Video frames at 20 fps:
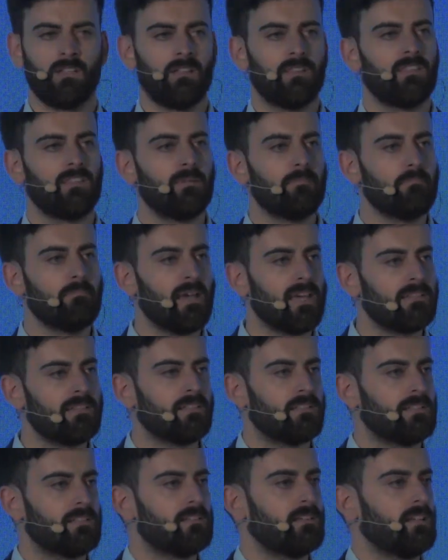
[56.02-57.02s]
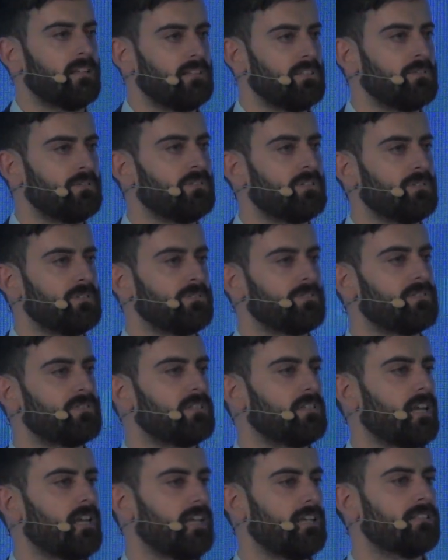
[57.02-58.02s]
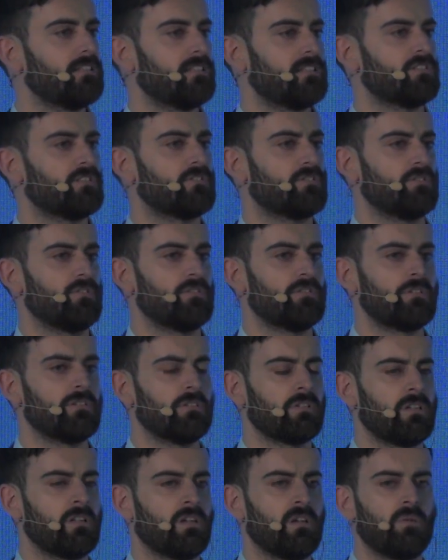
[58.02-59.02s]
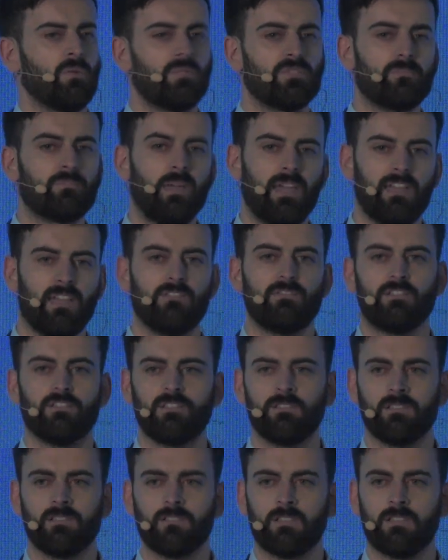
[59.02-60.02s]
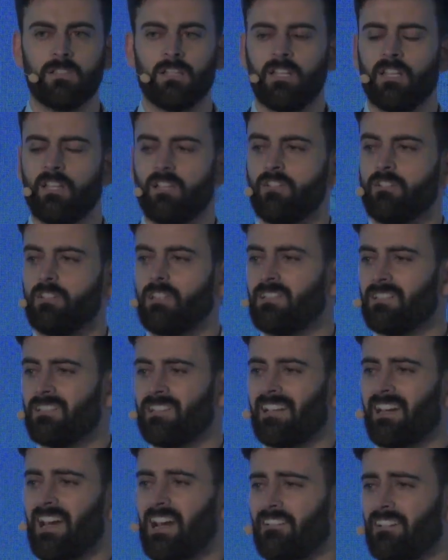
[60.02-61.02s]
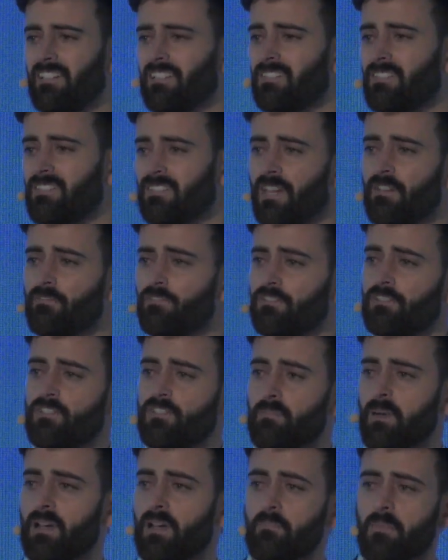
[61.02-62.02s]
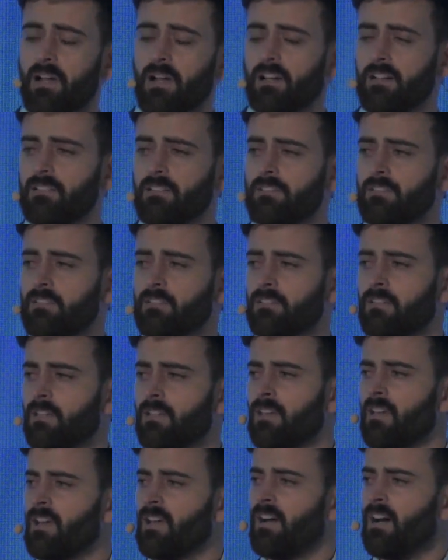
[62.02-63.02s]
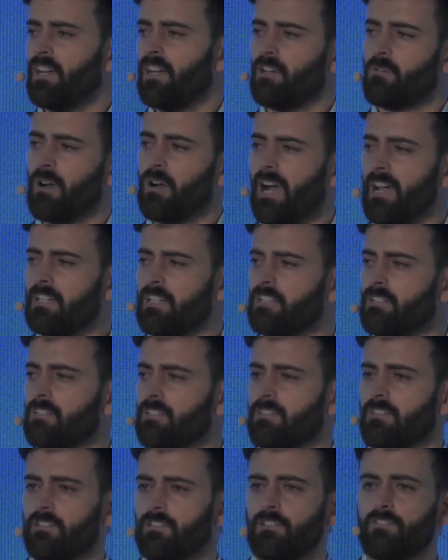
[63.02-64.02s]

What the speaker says: The method that you used to take this drug was painful, you needed to carry several spare parts, and you were anxious that it